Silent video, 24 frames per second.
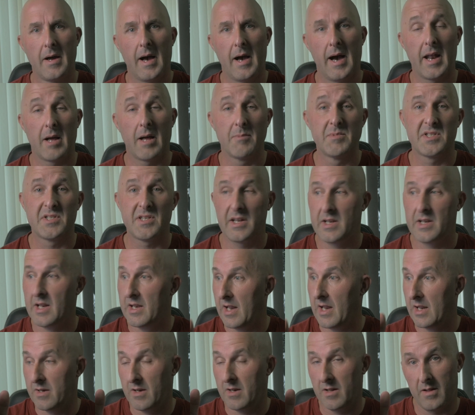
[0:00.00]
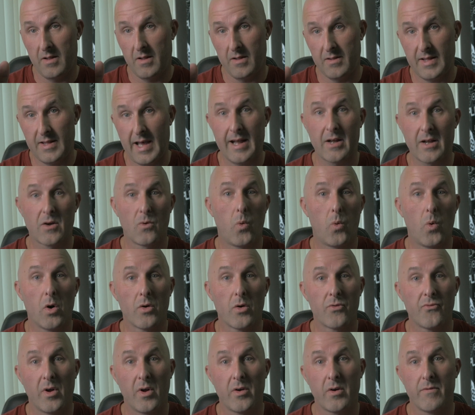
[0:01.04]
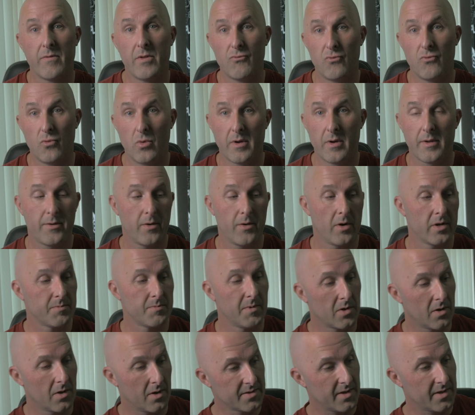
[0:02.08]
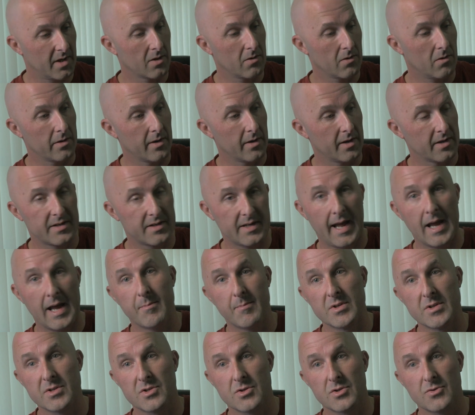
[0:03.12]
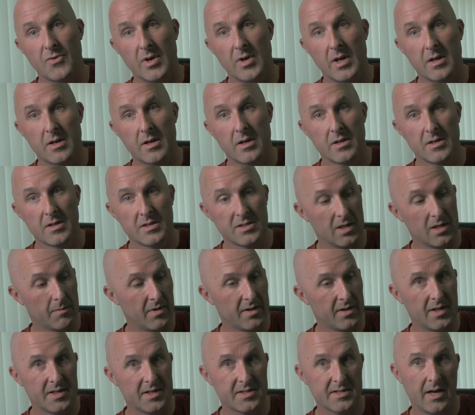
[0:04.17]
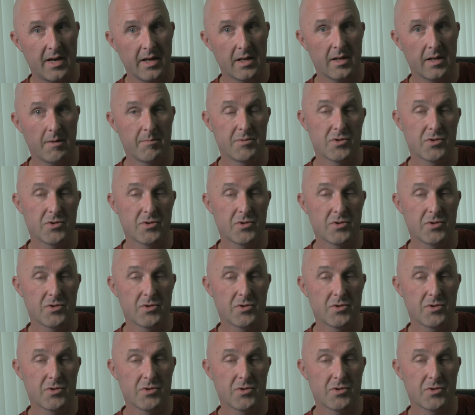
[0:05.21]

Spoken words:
And I'm sitting in that quadrant of the rule of thirds because I want to demonstrate some of this item.